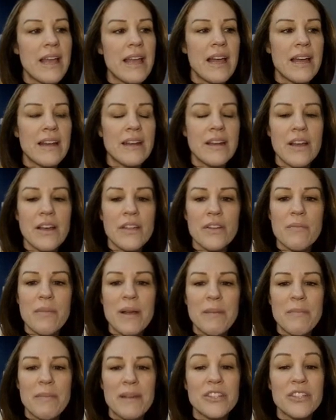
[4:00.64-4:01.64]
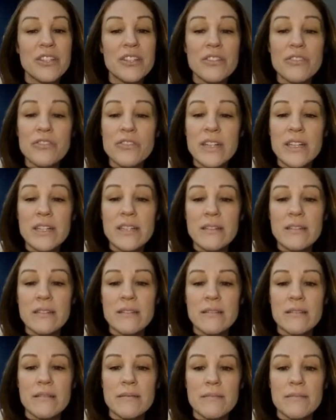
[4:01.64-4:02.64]
Okay, another might be children.
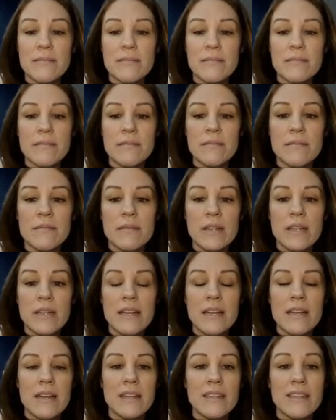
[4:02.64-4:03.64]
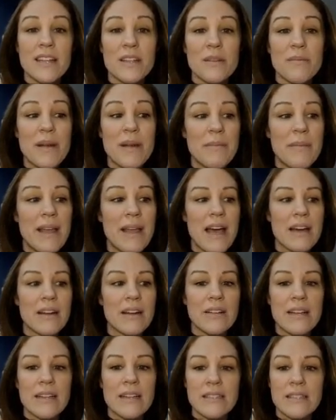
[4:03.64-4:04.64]
Another might be
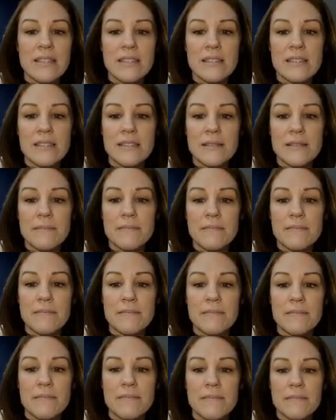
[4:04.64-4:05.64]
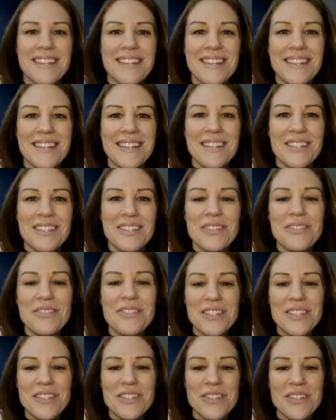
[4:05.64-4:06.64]
adolescents. So
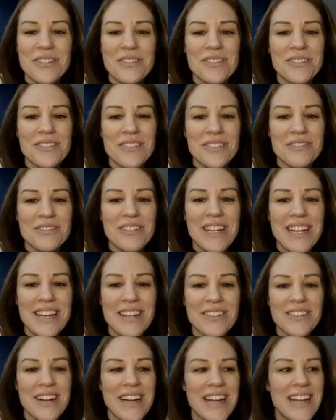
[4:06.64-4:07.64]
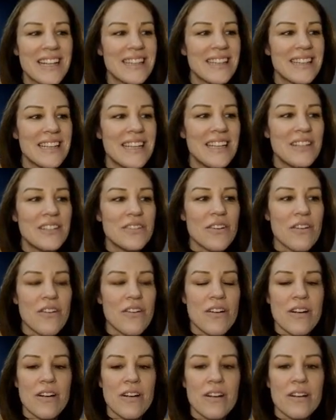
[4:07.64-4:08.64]
just to reiterate, these
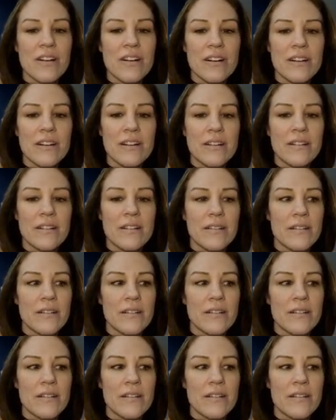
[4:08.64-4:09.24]
are